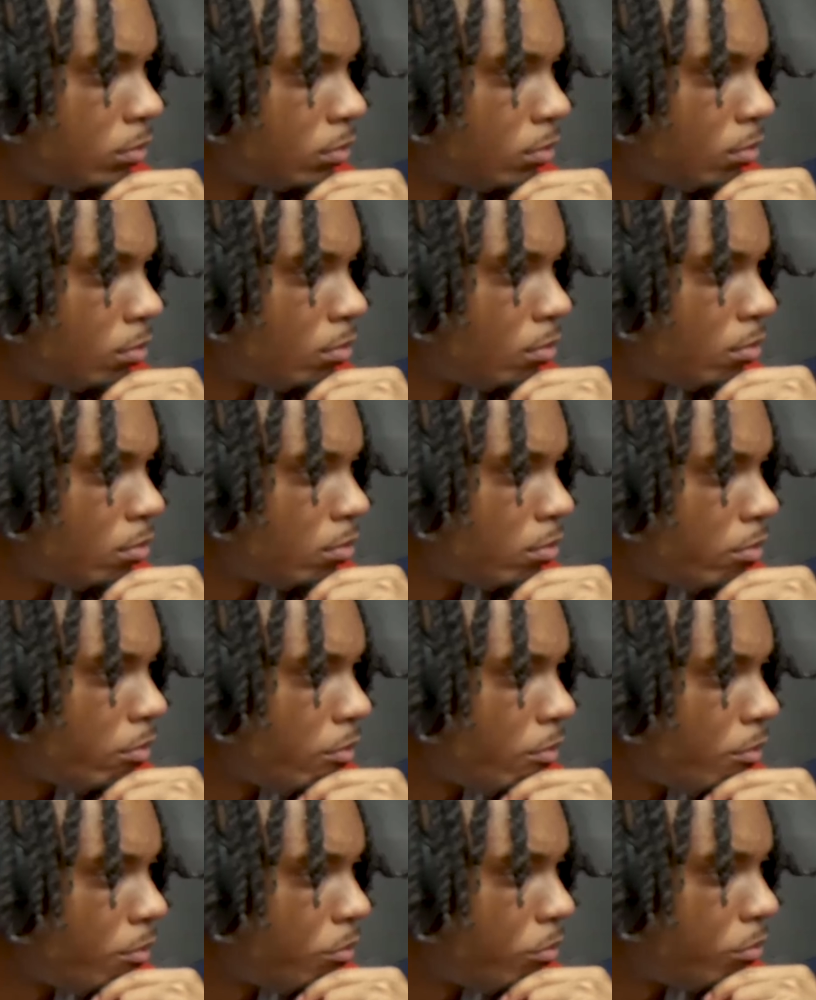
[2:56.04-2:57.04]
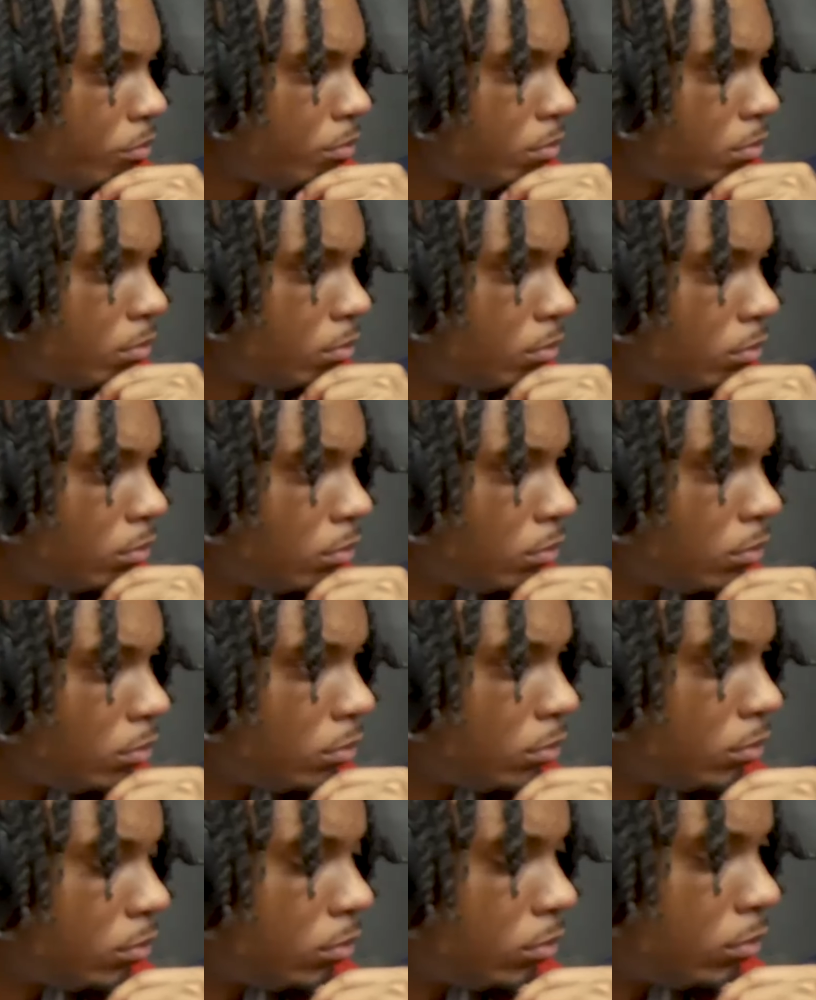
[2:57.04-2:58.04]

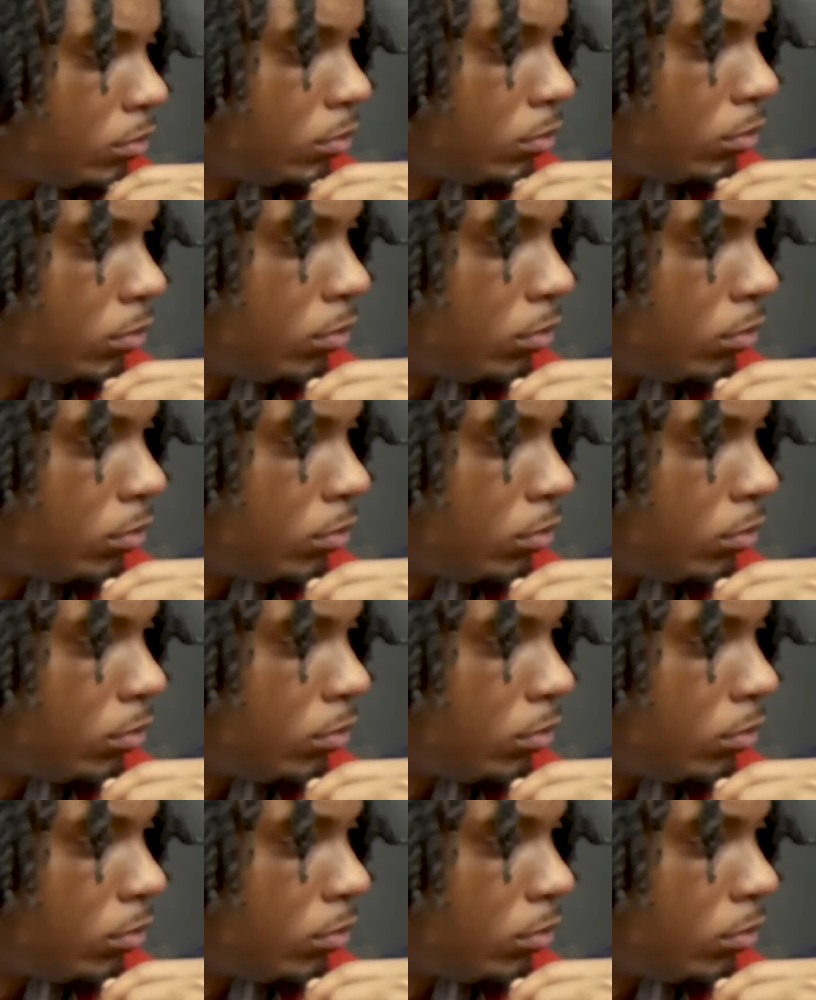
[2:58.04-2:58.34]
(silent)